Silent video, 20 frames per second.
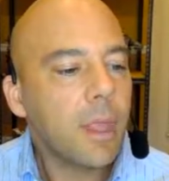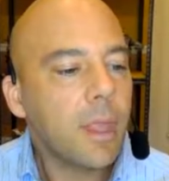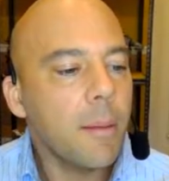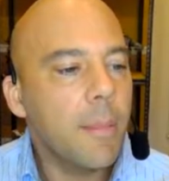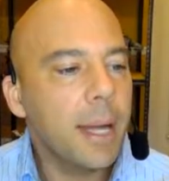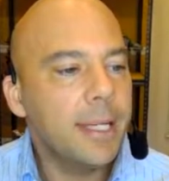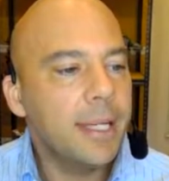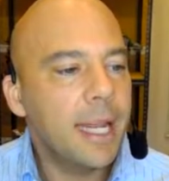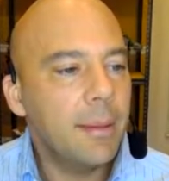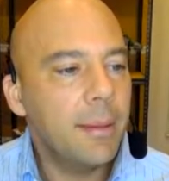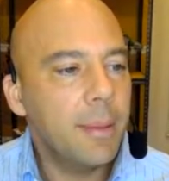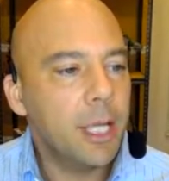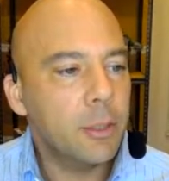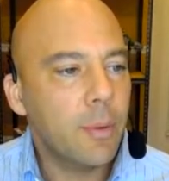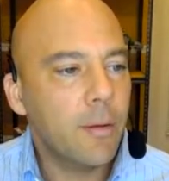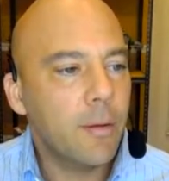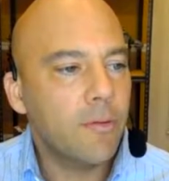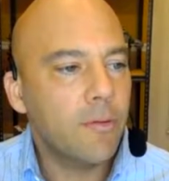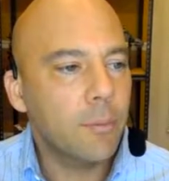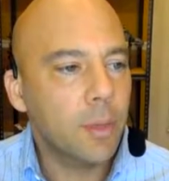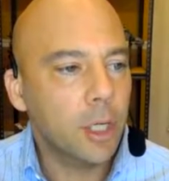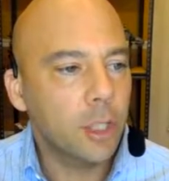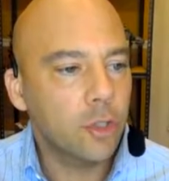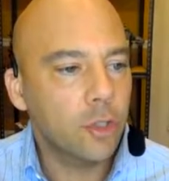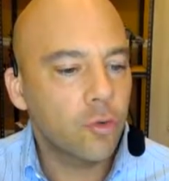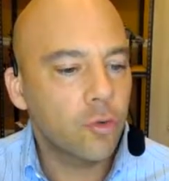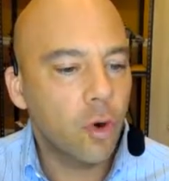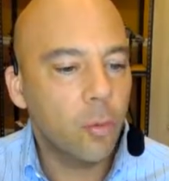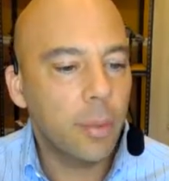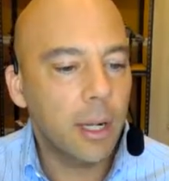my database right from the
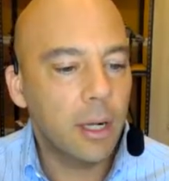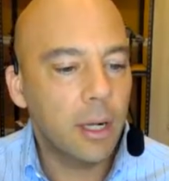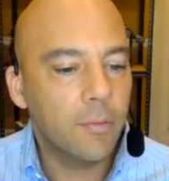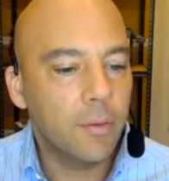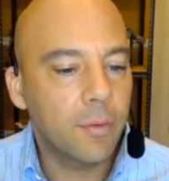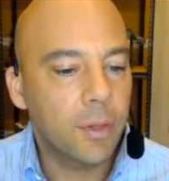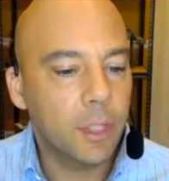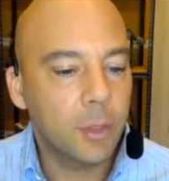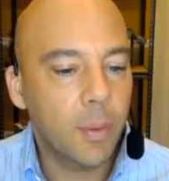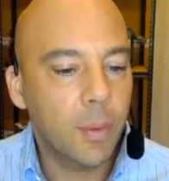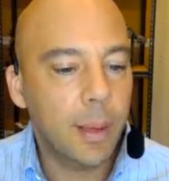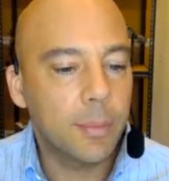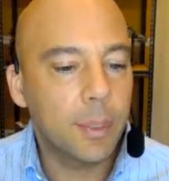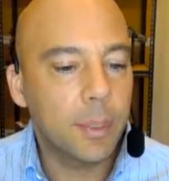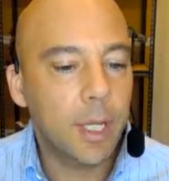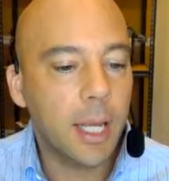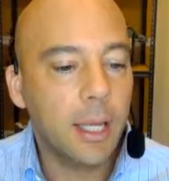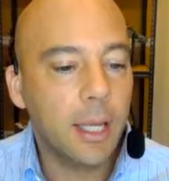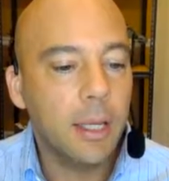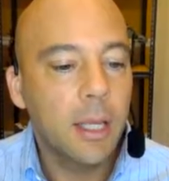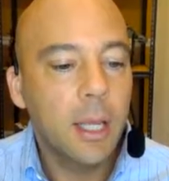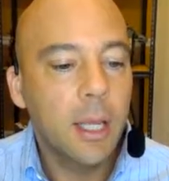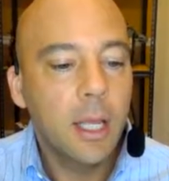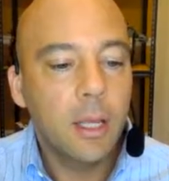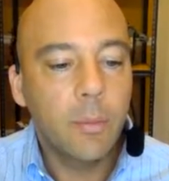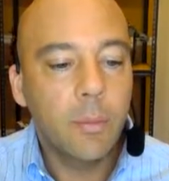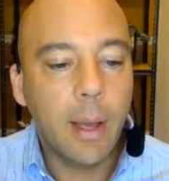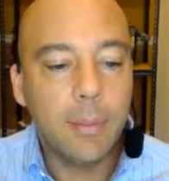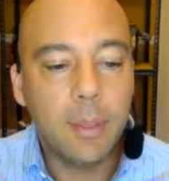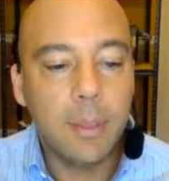control panel for this website.
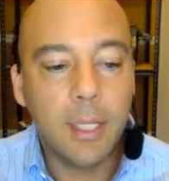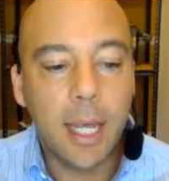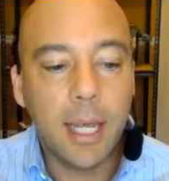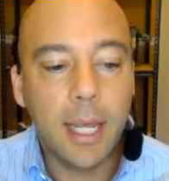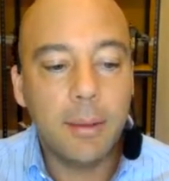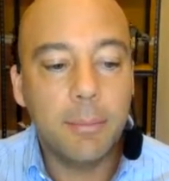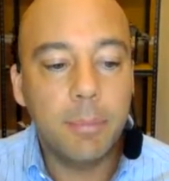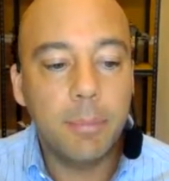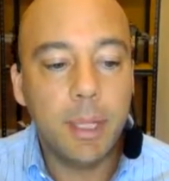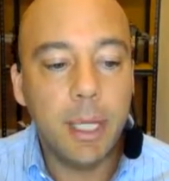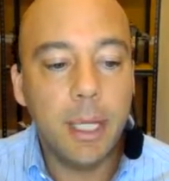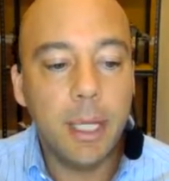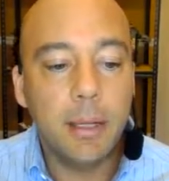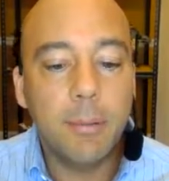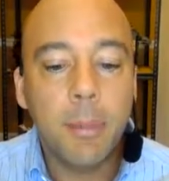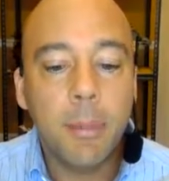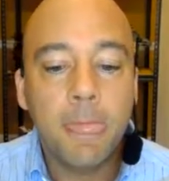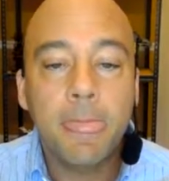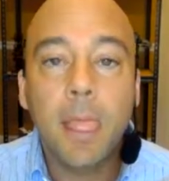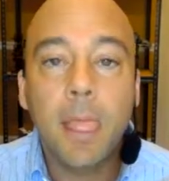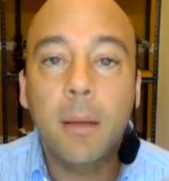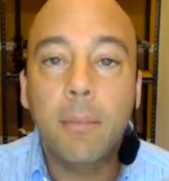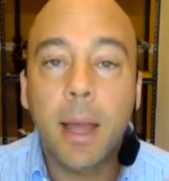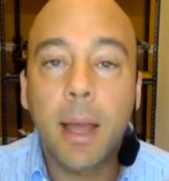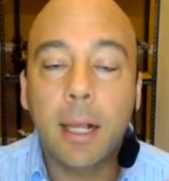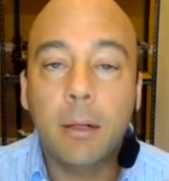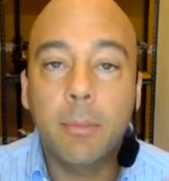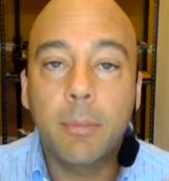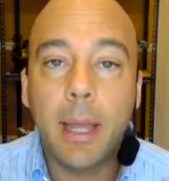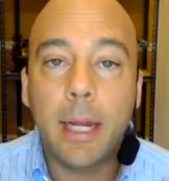Website being
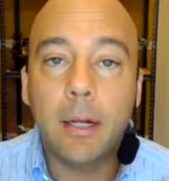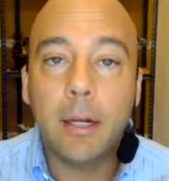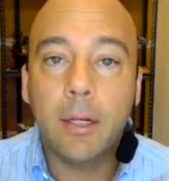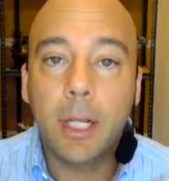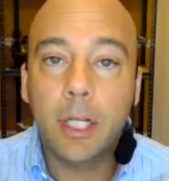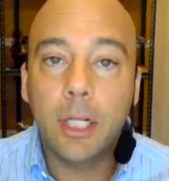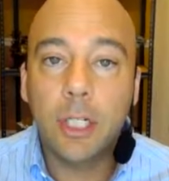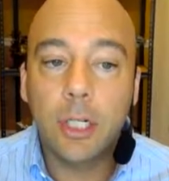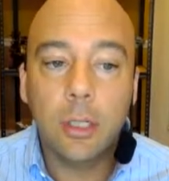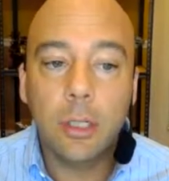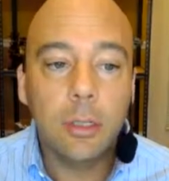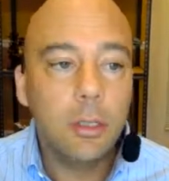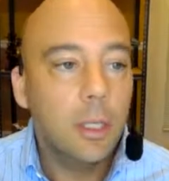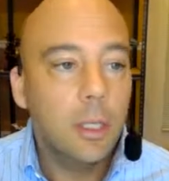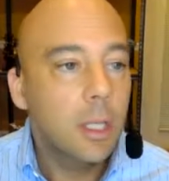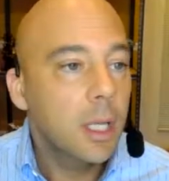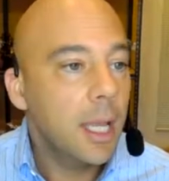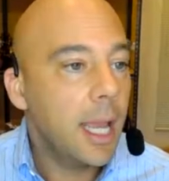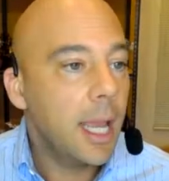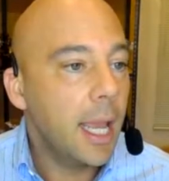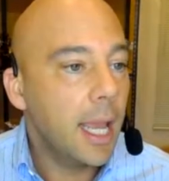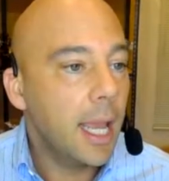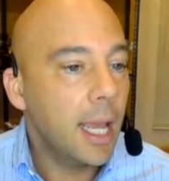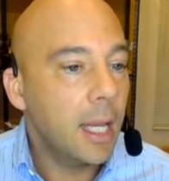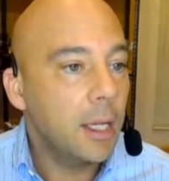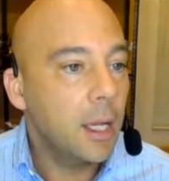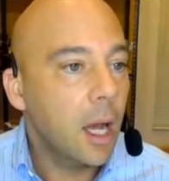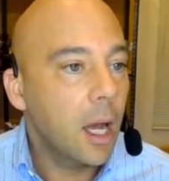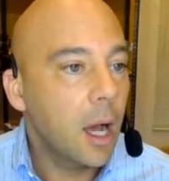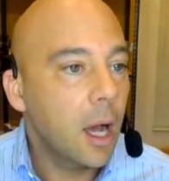Michael Baker Digital.
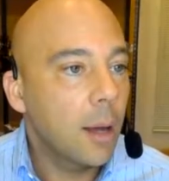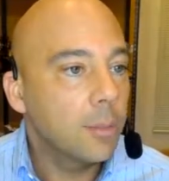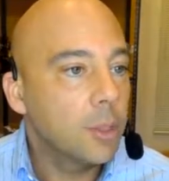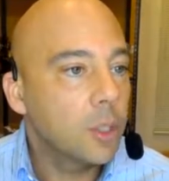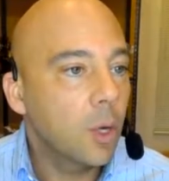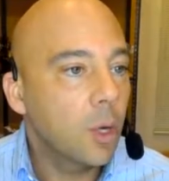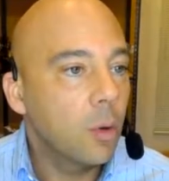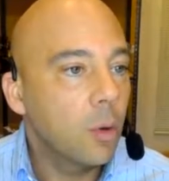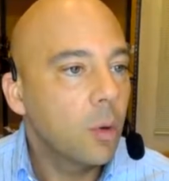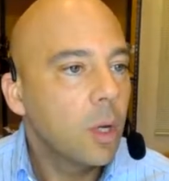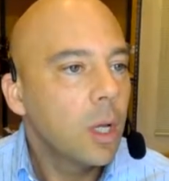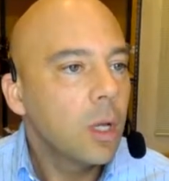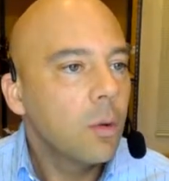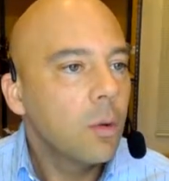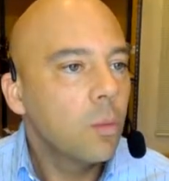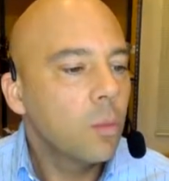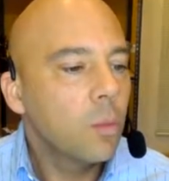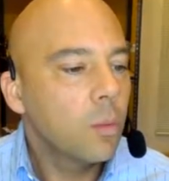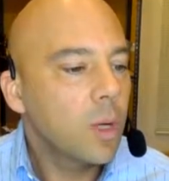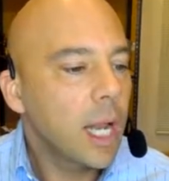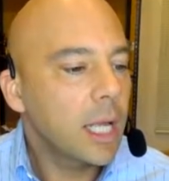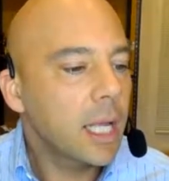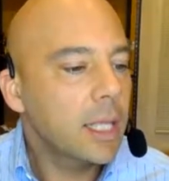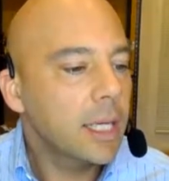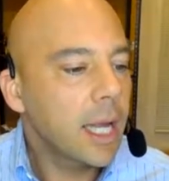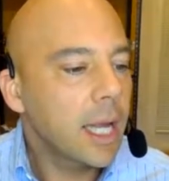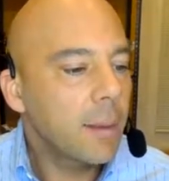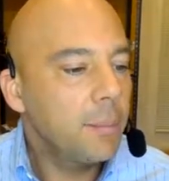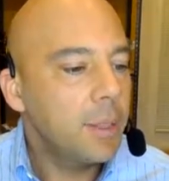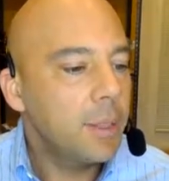And so when I
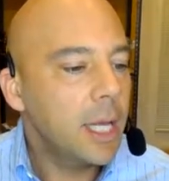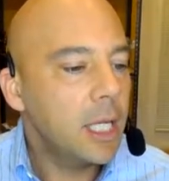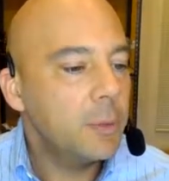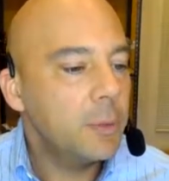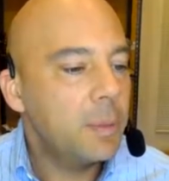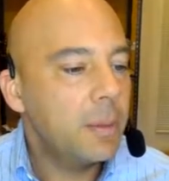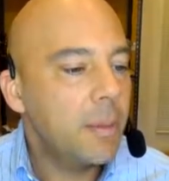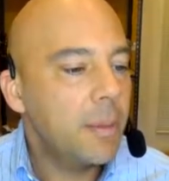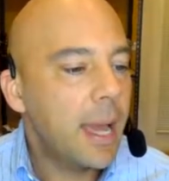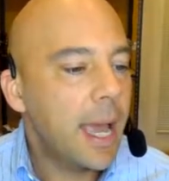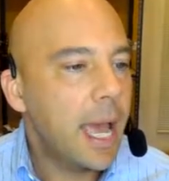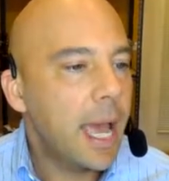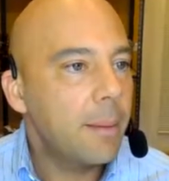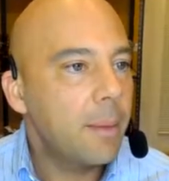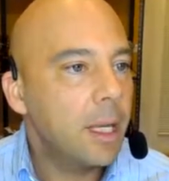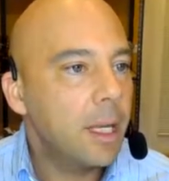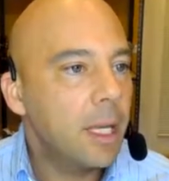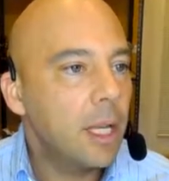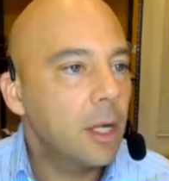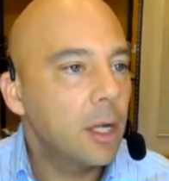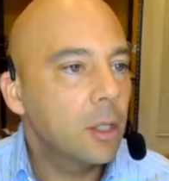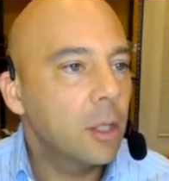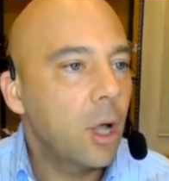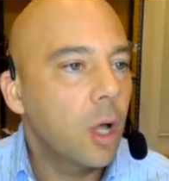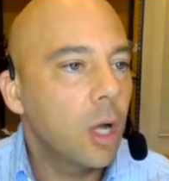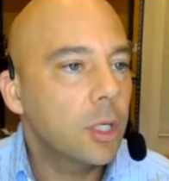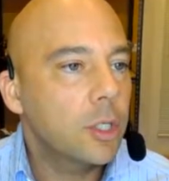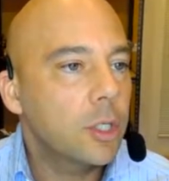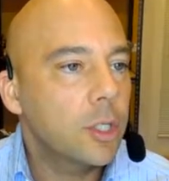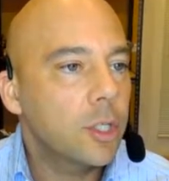click on phpMyAdmin, it'll
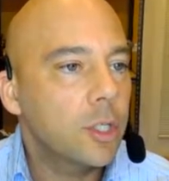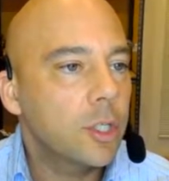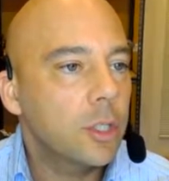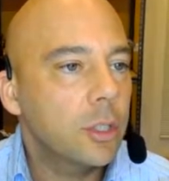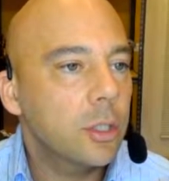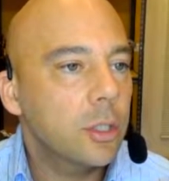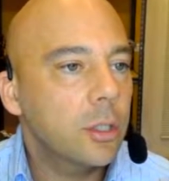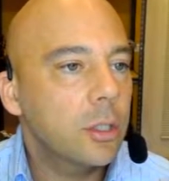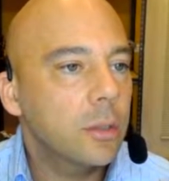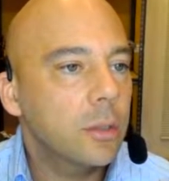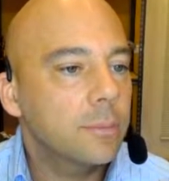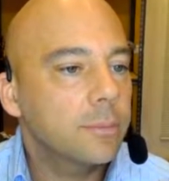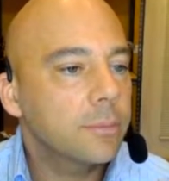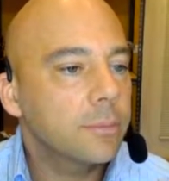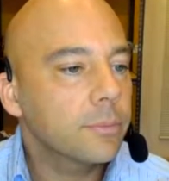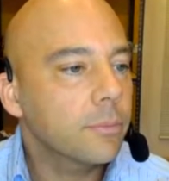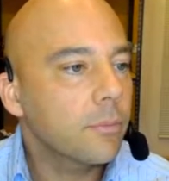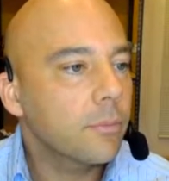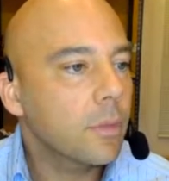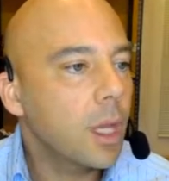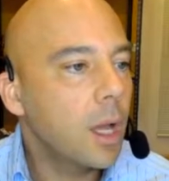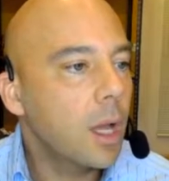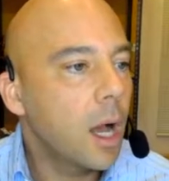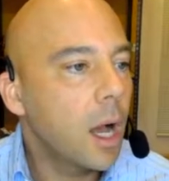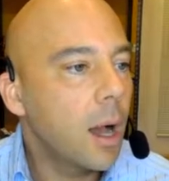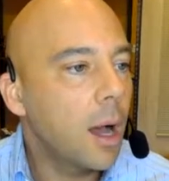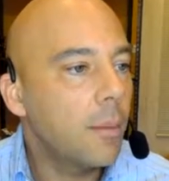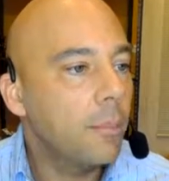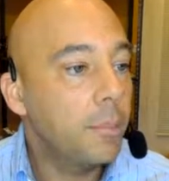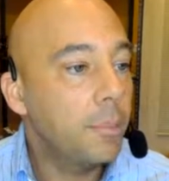launch
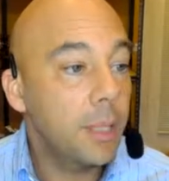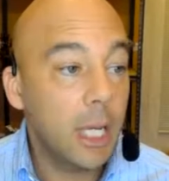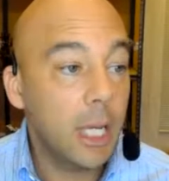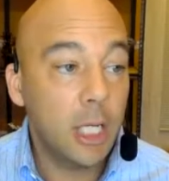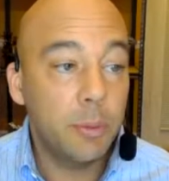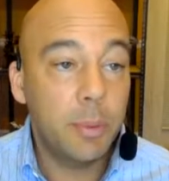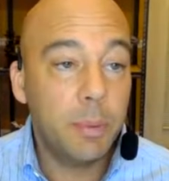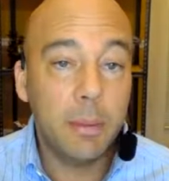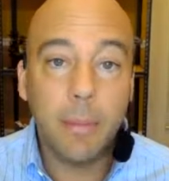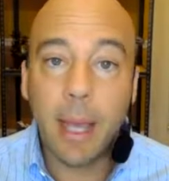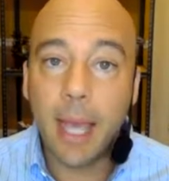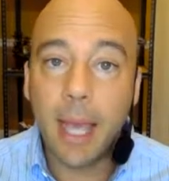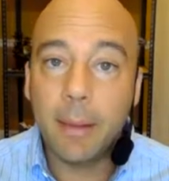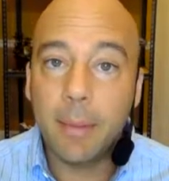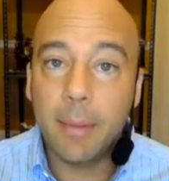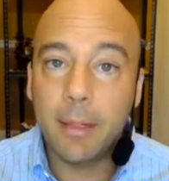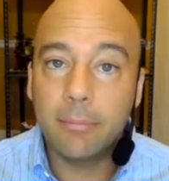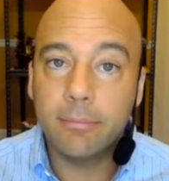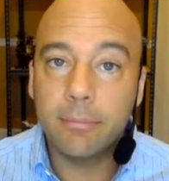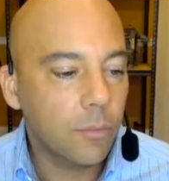phpMyAdmin.